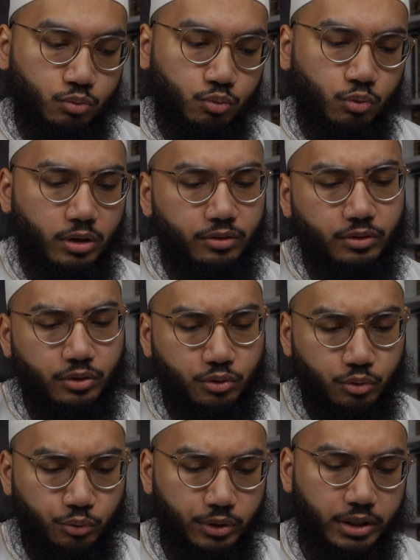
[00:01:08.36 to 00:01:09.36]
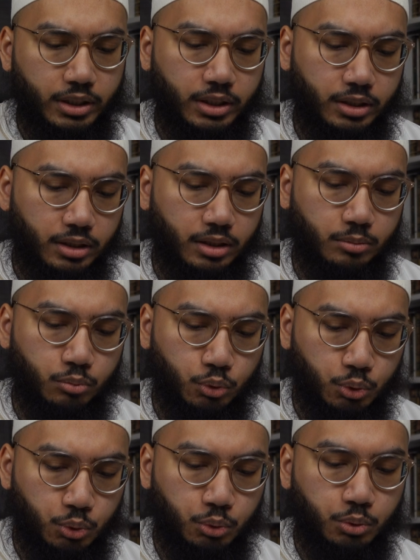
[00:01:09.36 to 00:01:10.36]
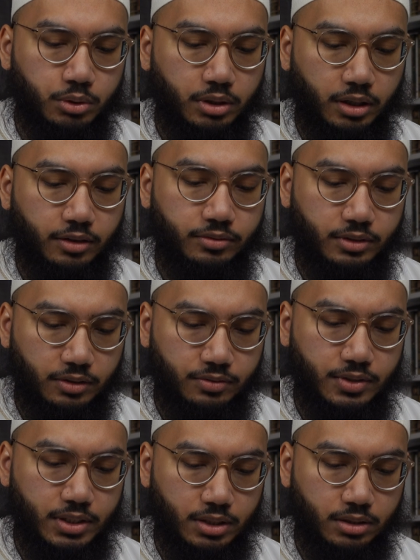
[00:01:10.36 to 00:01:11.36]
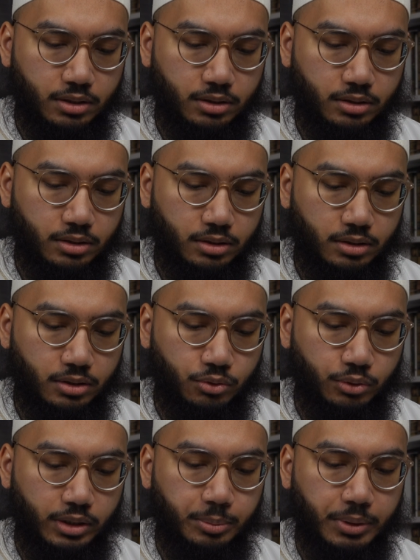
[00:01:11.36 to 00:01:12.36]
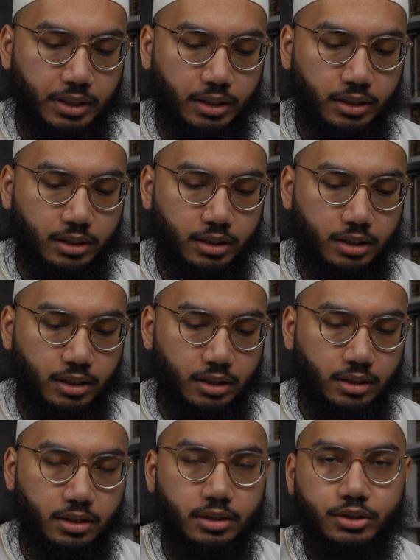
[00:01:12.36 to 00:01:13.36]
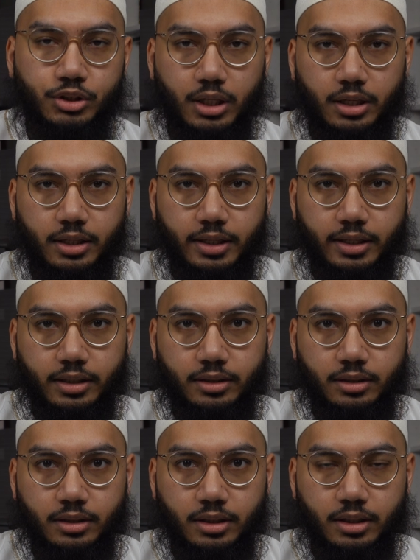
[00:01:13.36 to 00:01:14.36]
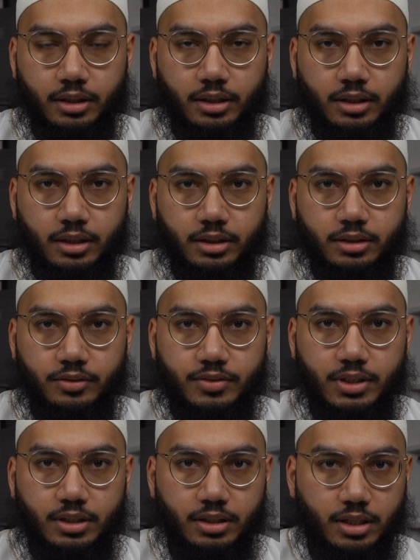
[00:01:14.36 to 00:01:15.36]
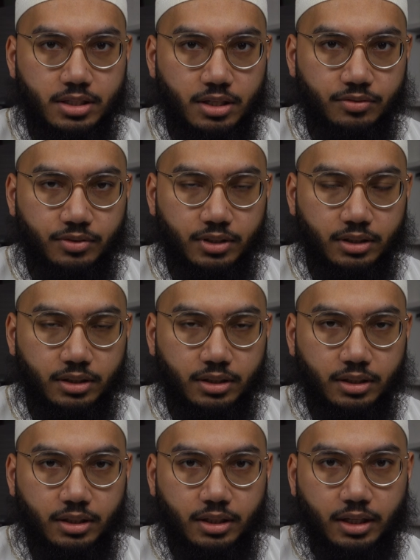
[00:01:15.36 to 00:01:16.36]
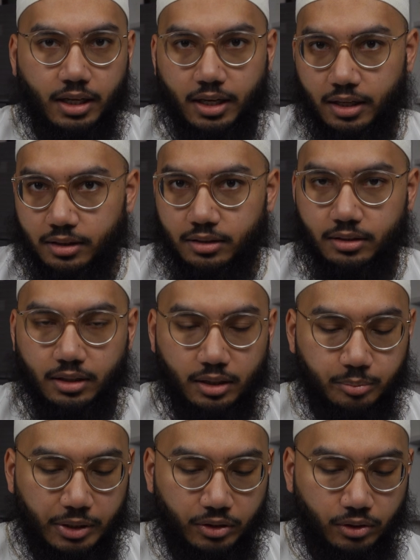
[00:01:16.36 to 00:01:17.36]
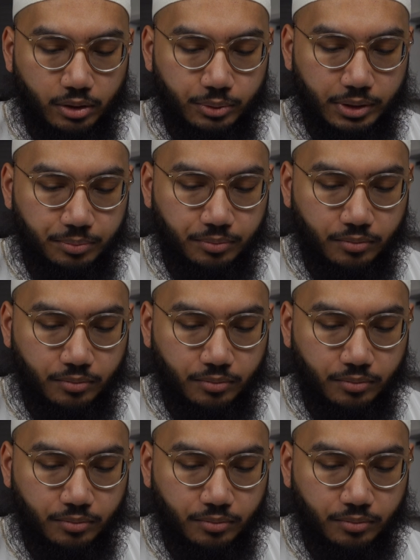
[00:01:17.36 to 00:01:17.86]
three mutun of Tafsir. The three being Jalalain, Tafsir al-Nasafi, and al-Baydawi.